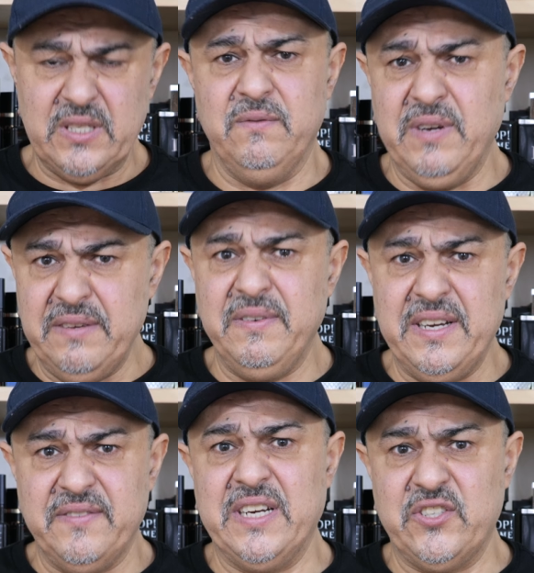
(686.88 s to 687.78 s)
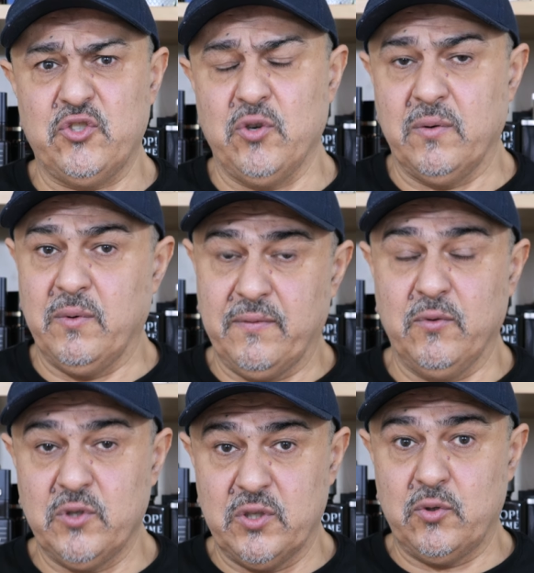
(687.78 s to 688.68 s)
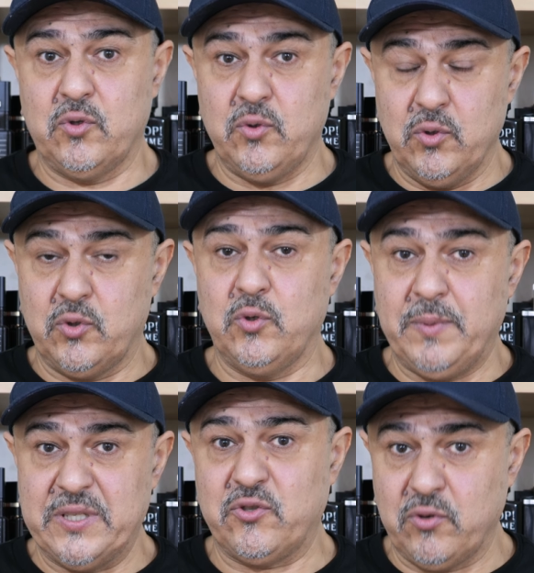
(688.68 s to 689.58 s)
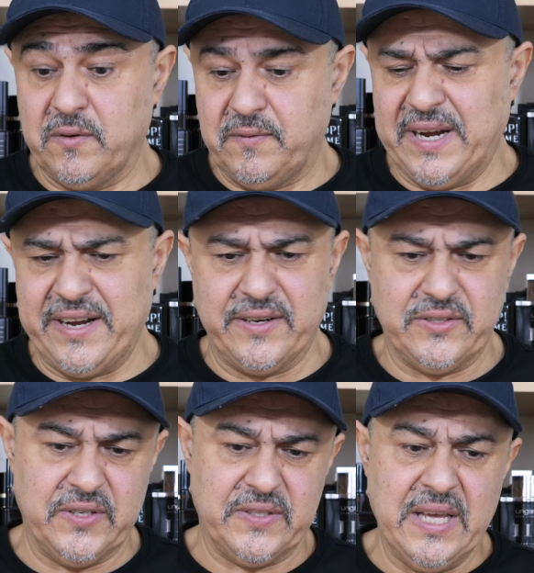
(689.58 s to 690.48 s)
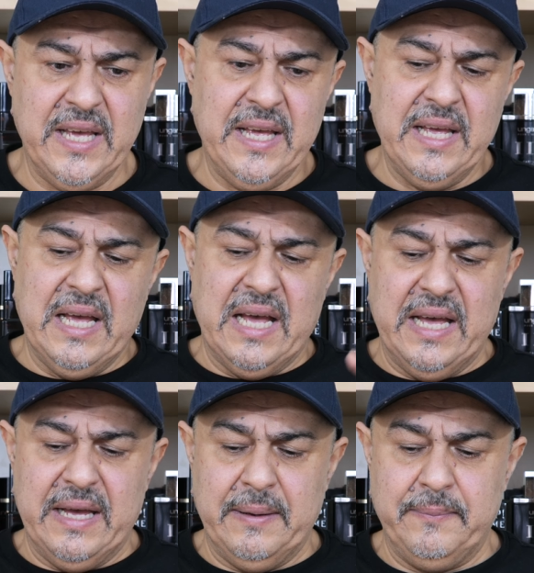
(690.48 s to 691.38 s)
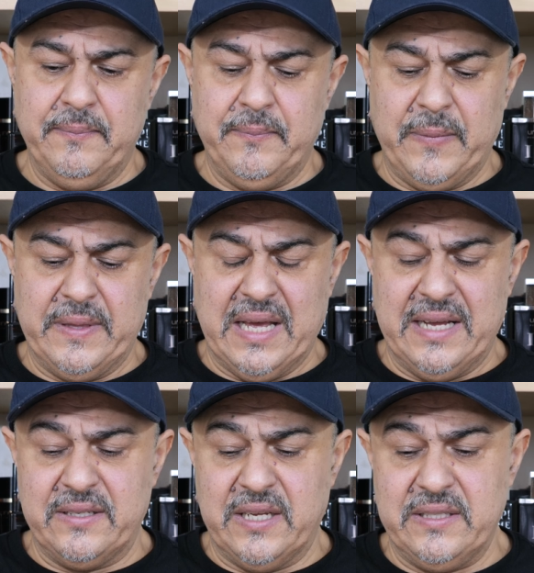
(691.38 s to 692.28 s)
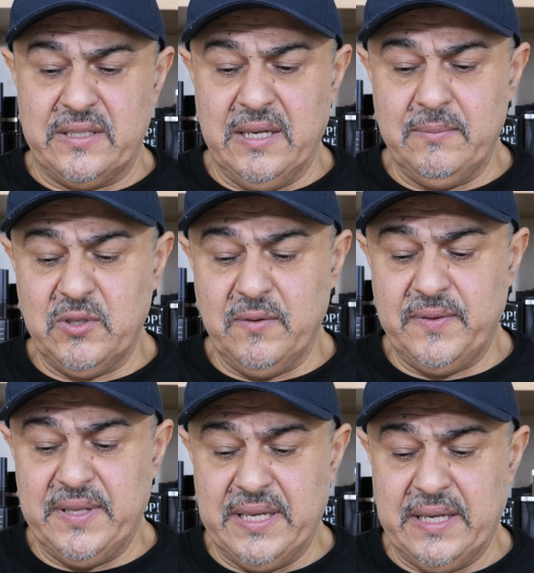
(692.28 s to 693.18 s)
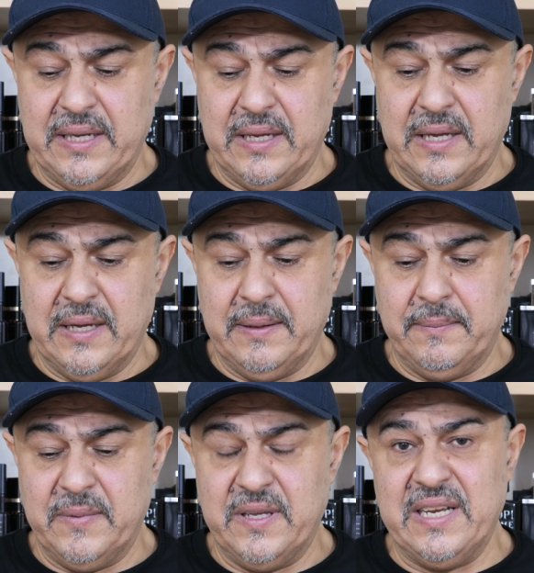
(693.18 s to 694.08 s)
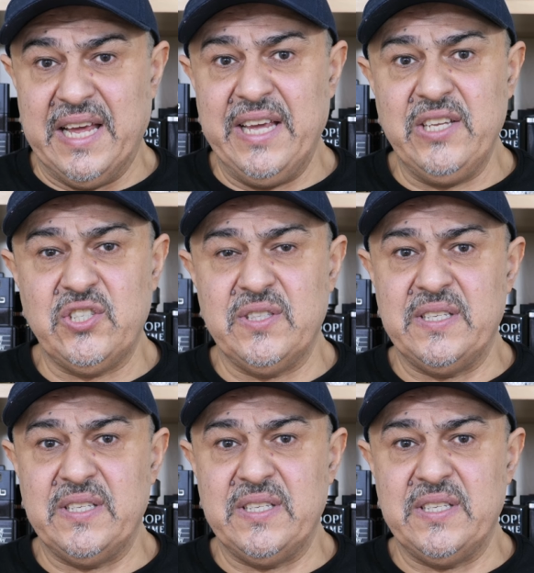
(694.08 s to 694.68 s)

Very, very, very strong. One of those super strong fragrances. And in terms of the age,